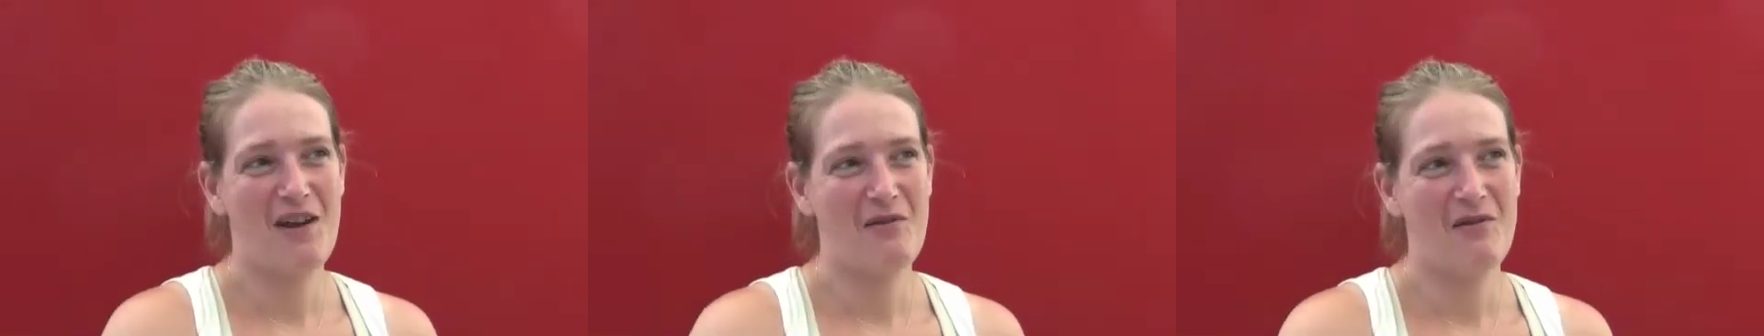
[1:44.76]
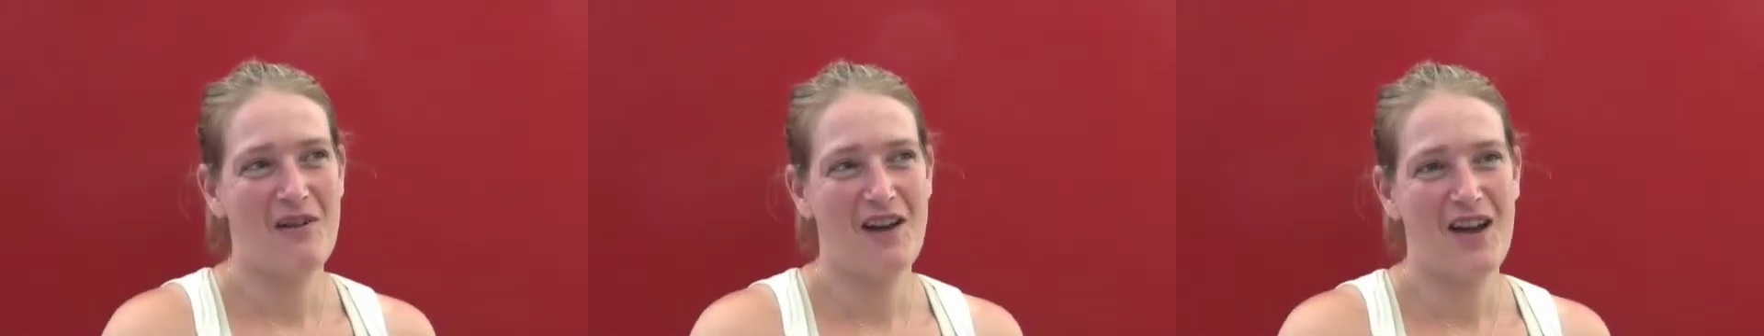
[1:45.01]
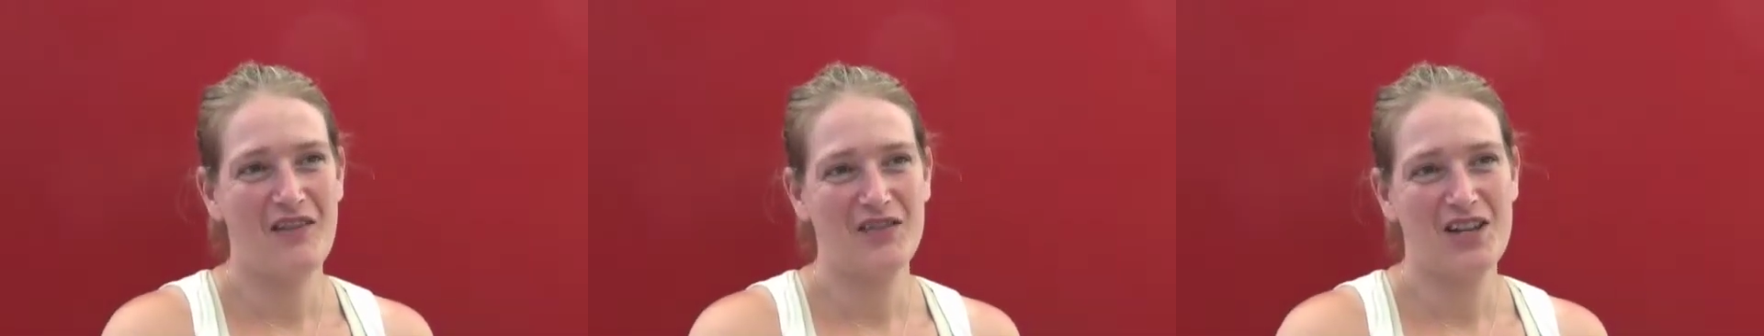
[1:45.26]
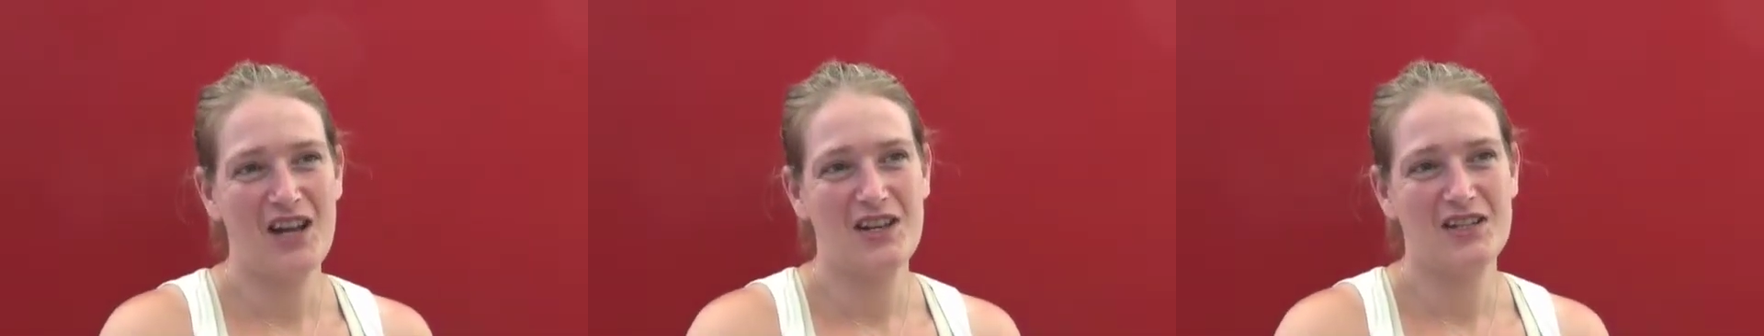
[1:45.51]
know I've
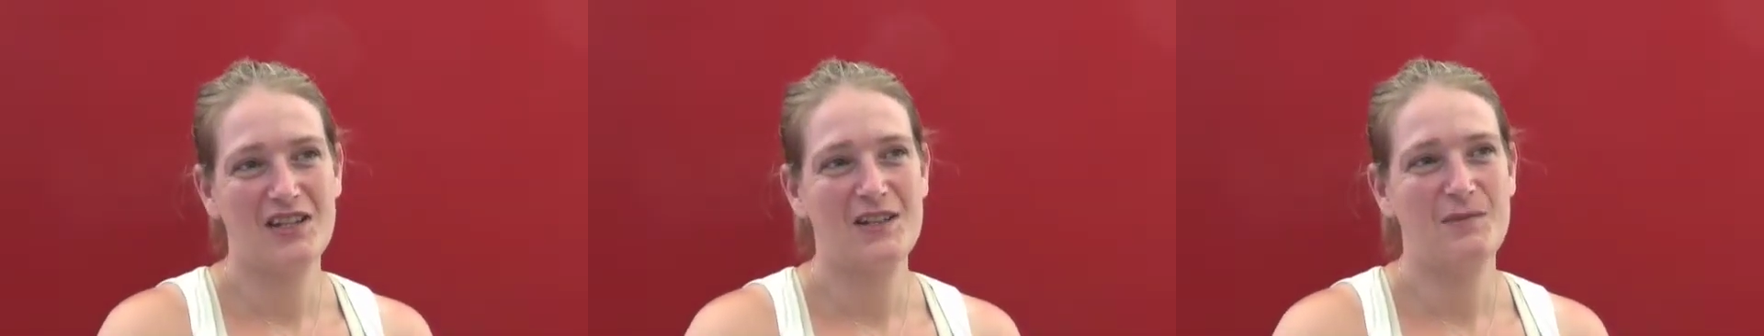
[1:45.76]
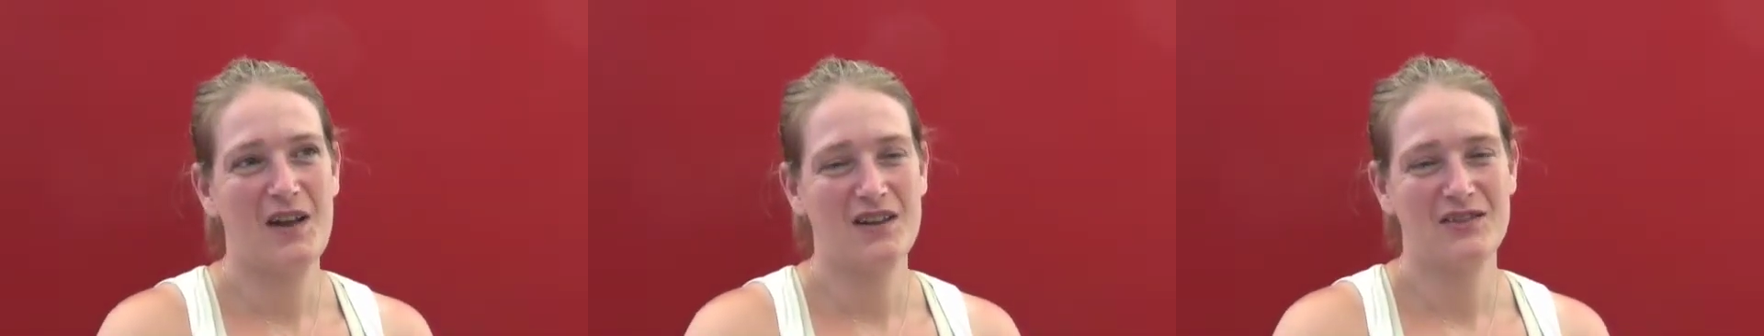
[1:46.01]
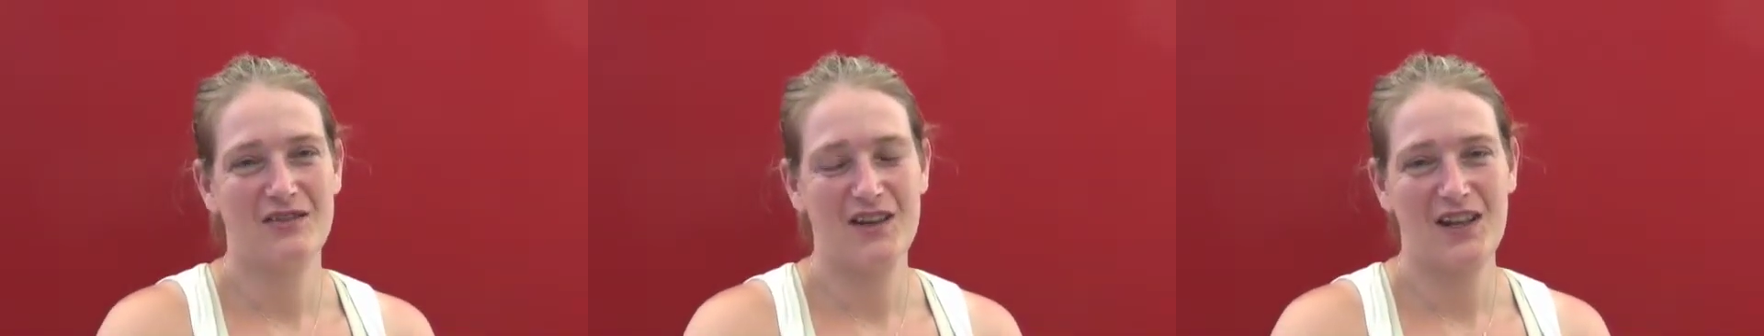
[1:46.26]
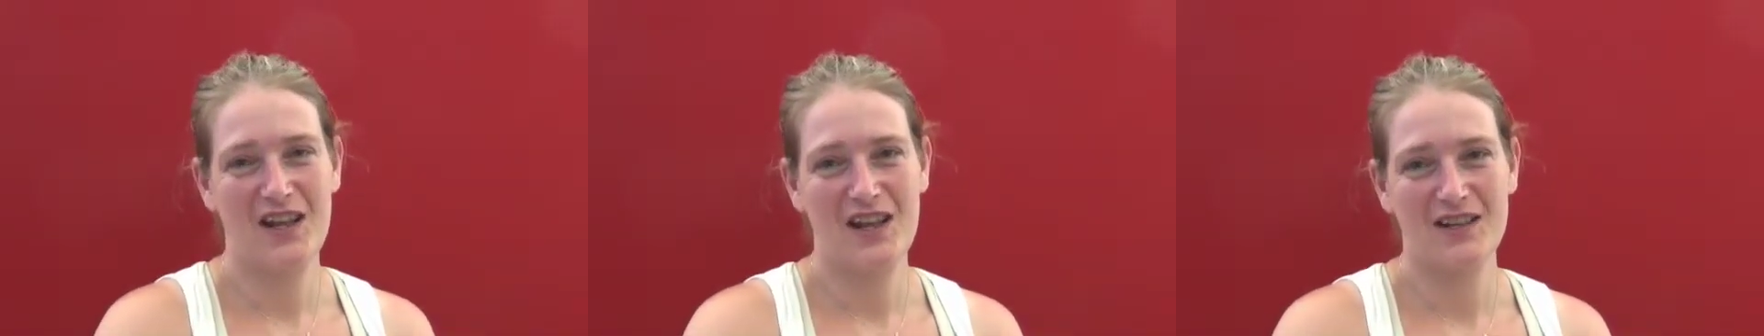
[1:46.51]
changed these past 3
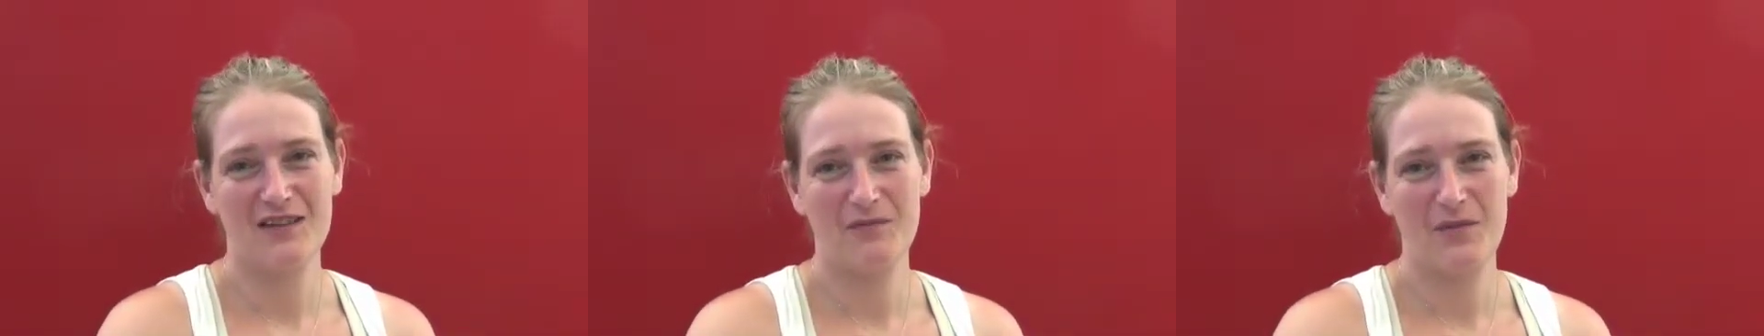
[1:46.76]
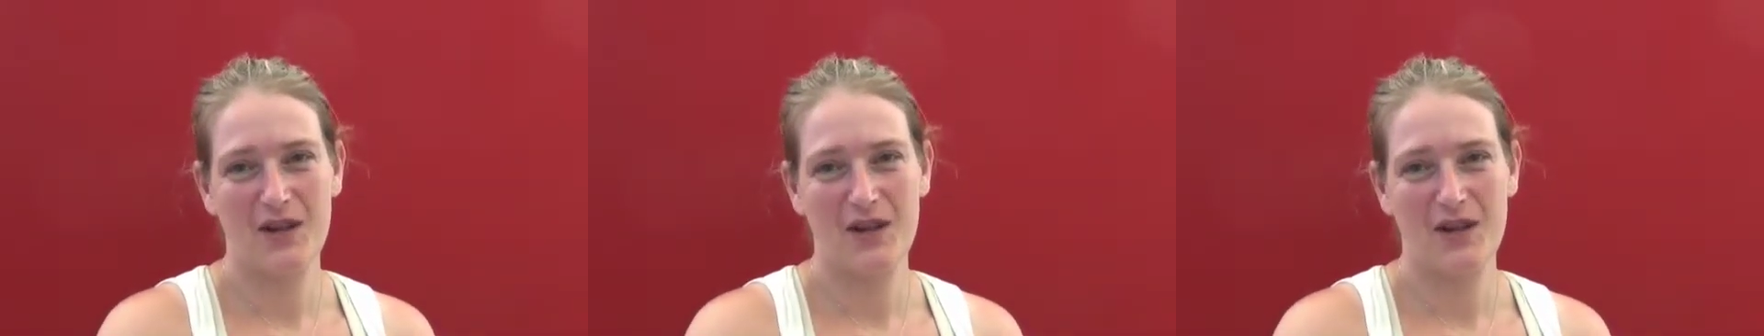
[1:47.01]
years.